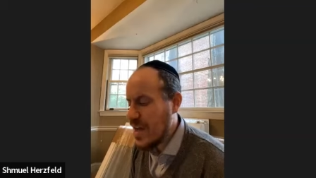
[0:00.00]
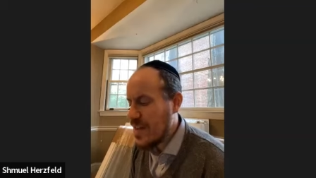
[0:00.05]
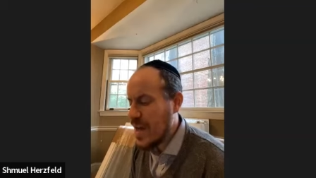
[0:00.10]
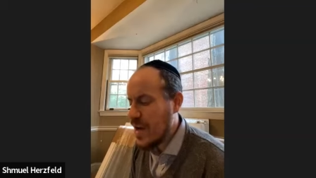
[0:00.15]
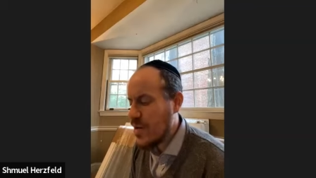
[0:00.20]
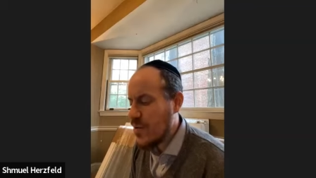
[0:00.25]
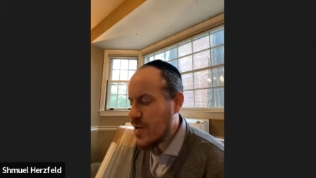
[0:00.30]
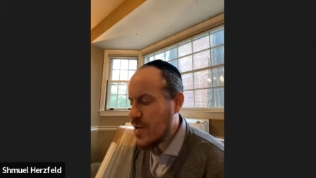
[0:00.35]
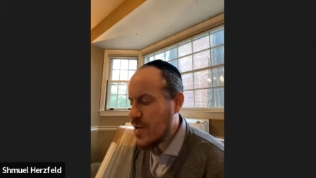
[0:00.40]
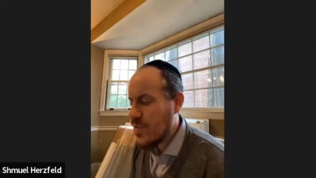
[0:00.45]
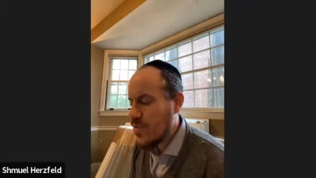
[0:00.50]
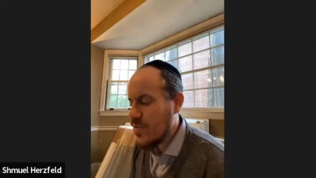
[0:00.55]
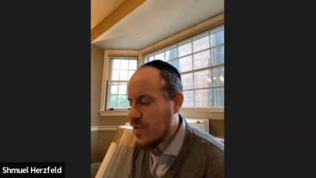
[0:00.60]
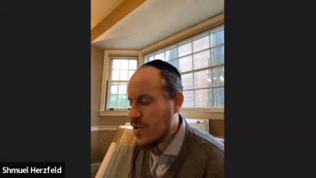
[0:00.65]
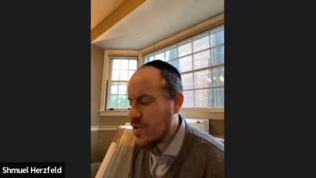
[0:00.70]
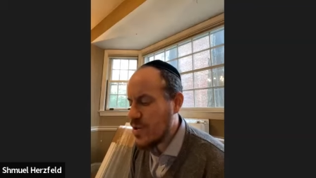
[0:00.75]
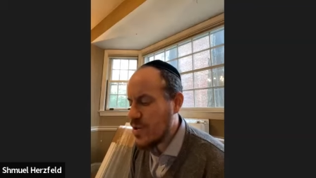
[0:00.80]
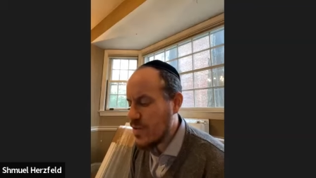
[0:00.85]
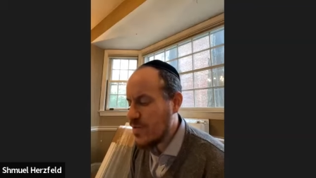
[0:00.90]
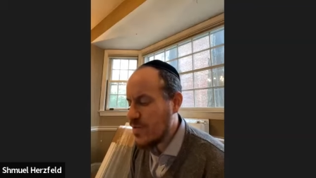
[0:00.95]
that we can
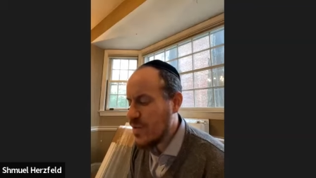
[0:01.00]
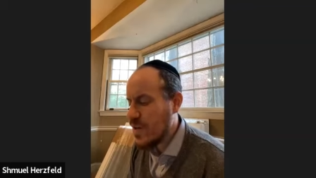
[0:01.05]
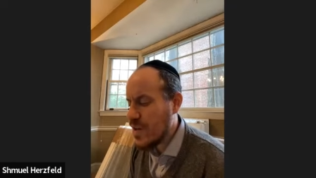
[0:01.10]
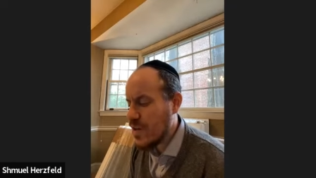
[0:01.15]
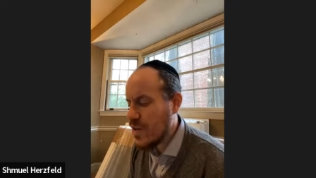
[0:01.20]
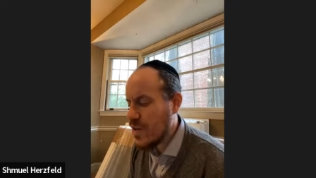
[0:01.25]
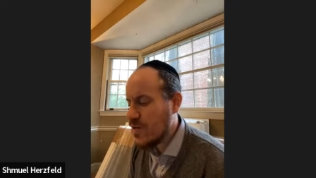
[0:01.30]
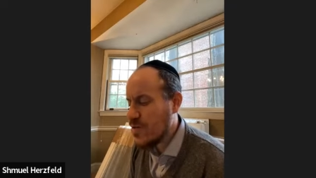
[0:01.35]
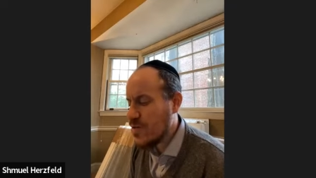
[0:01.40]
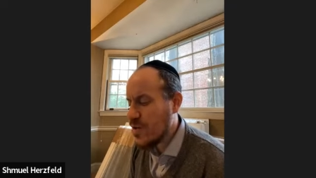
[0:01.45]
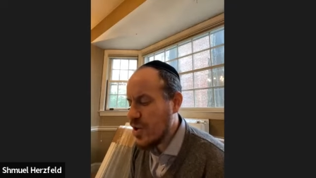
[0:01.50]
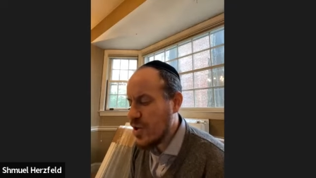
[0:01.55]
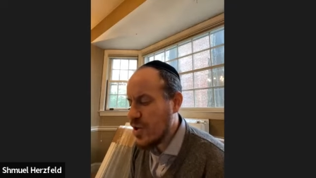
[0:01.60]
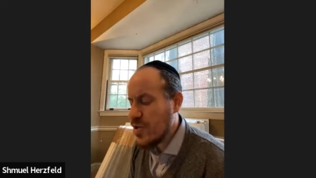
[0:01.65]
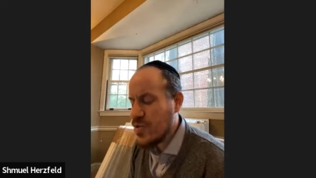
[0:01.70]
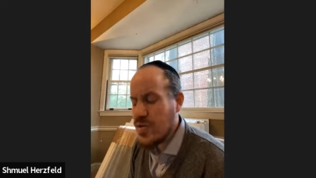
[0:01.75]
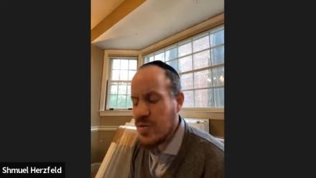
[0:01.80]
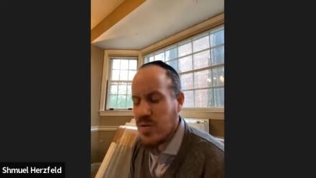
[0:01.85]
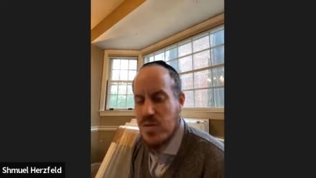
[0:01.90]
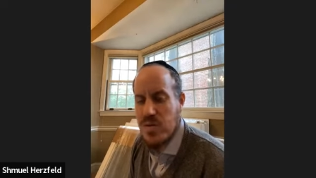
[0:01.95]
work the field
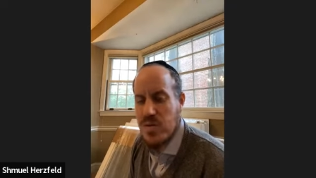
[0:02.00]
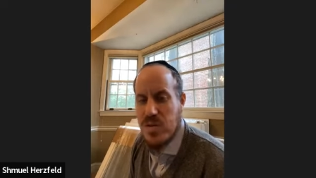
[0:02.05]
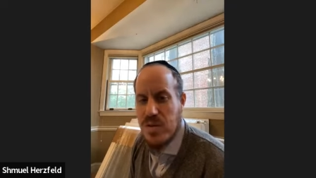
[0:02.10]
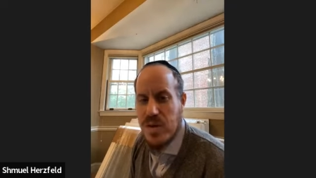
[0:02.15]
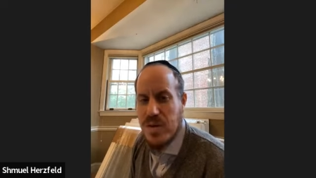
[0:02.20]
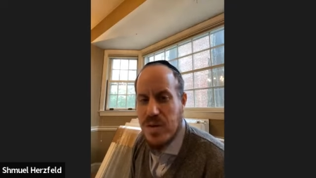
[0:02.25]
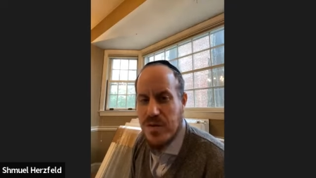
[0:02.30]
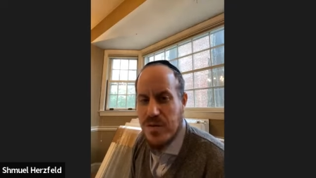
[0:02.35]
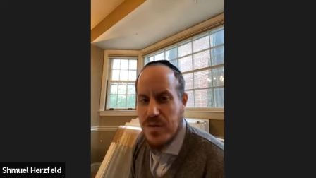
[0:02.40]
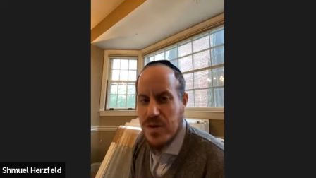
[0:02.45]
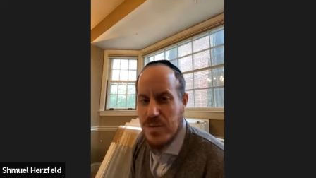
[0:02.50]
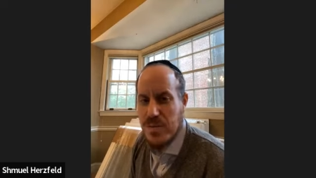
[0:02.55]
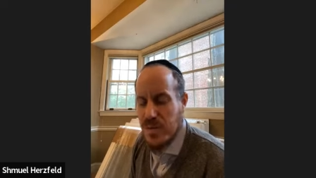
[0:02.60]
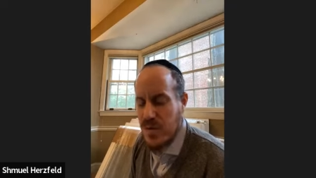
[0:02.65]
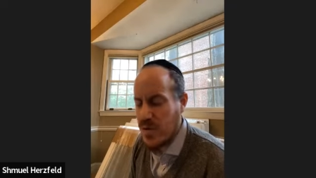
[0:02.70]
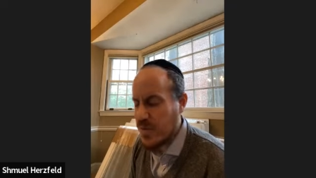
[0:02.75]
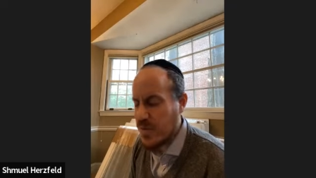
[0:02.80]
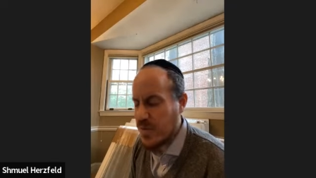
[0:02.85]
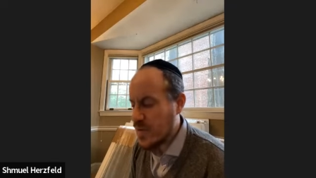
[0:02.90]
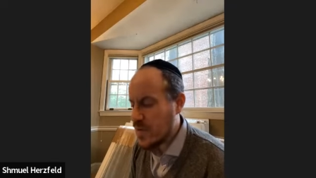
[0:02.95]
to uh, for the
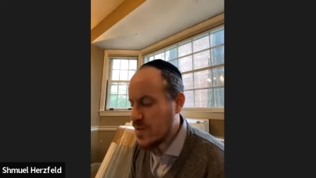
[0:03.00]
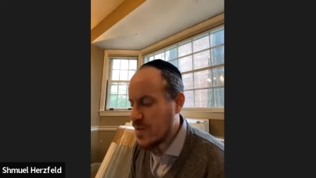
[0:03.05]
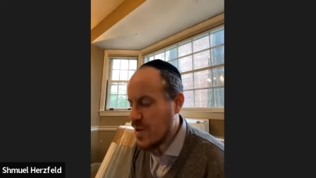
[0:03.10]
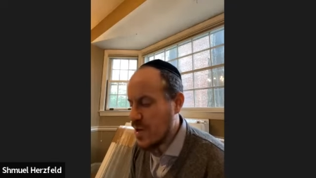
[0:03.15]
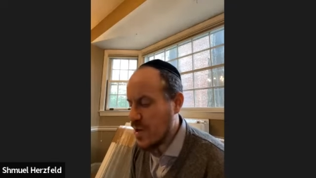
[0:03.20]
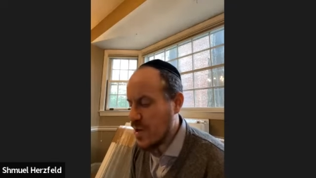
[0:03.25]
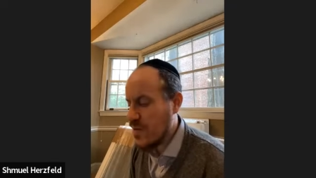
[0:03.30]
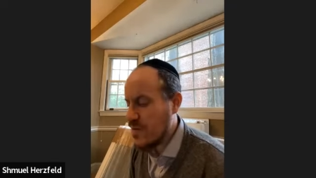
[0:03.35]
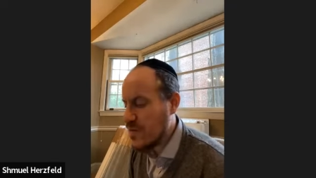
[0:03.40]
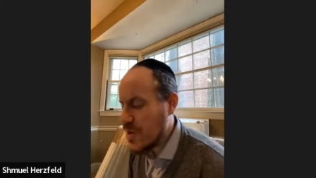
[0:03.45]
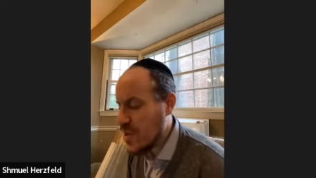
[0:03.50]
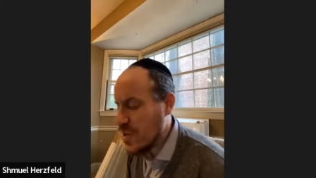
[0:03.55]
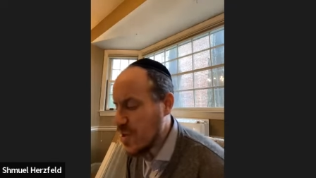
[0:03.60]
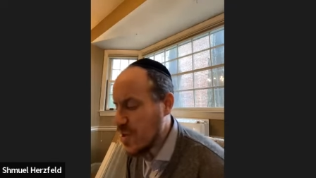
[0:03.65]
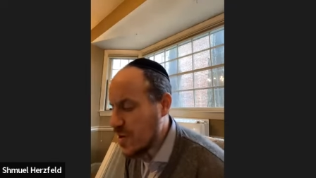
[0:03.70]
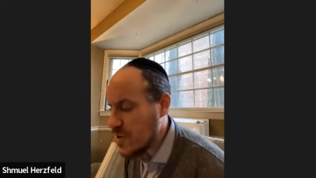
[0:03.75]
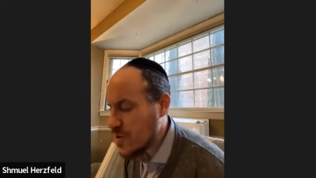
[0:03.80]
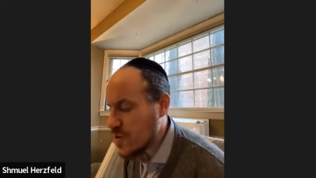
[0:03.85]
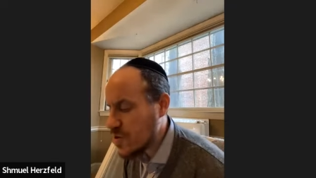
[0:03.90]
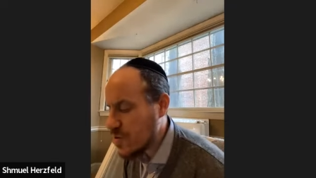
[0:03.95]
purpose of the
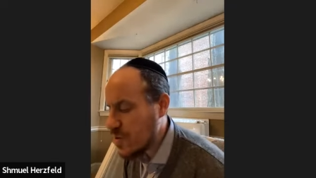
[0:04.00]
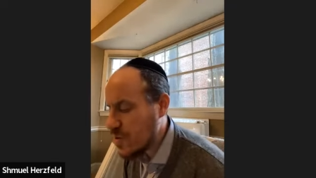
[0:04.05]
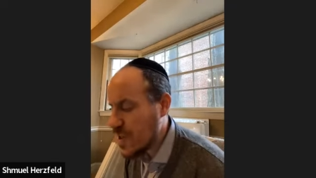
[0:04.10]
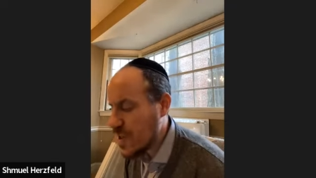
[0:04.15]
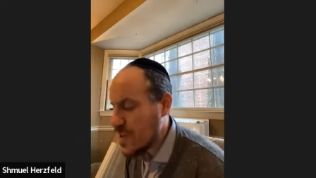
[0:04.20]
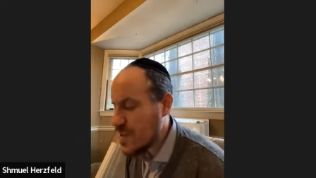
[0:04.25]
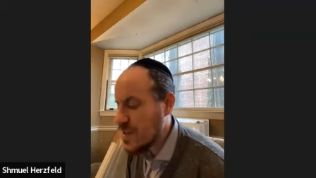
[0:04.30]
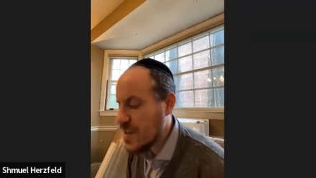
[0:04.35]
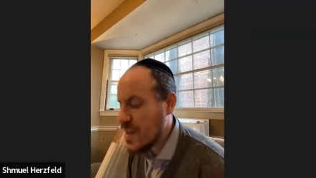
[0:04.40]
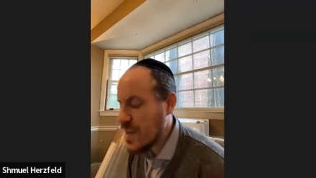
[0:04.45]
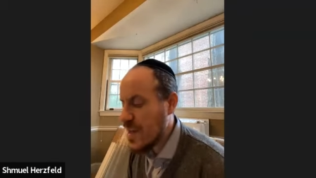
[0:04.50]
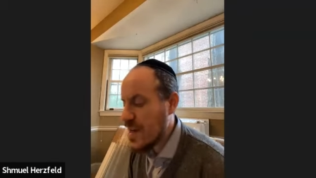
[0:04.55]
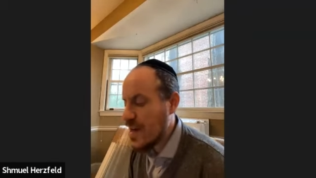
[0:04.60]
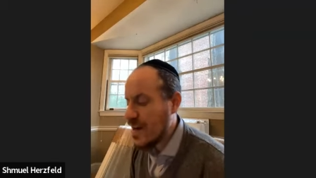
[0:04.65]
young trees,